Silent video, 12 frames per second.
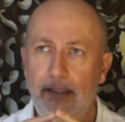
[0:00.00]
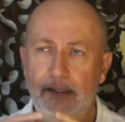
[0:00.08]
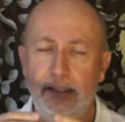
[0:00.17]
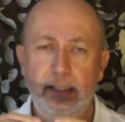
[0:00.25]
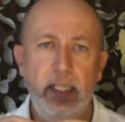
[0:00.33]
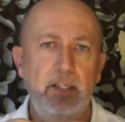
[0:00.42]

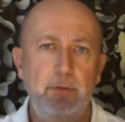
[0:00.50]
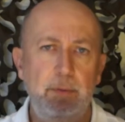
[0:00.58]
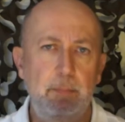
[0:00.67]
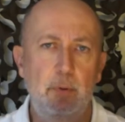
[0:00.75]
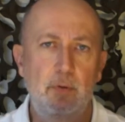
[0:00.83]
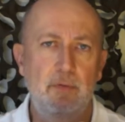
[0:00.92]
another
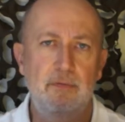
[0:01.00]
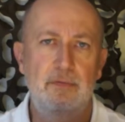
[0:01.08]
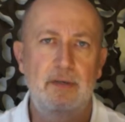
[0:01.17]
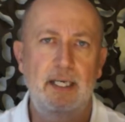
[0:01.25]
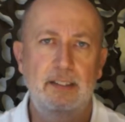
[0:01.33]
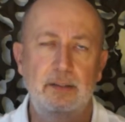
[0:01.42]
important
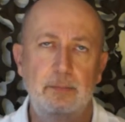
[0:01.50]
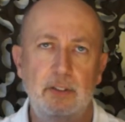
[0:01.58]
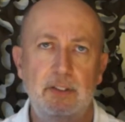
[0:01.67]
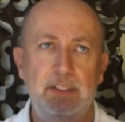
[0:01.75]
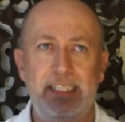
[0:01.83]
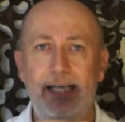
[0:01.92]
factor,
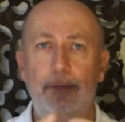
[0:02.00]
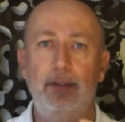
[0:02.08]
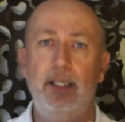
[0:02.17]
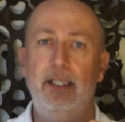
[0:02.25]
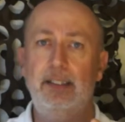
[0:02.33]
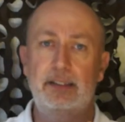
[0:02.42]
because
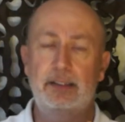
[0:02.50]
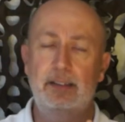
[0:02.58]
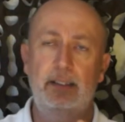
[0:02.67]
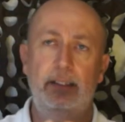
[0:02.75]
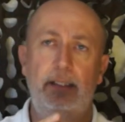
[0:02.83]
nowadays,